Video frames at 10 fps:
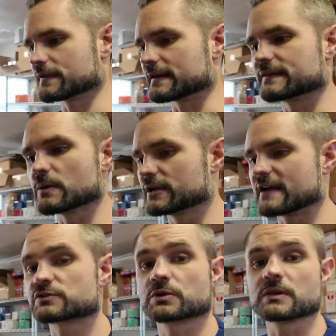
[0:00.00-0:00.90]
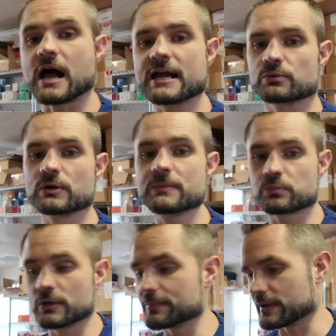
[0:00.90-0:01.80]
Like they wouldn't have to rely on
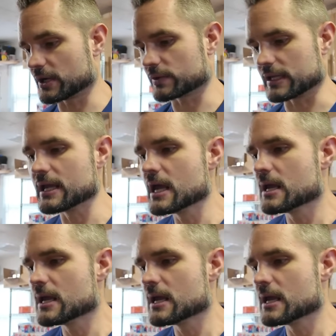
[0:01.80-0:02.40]
reprint equity,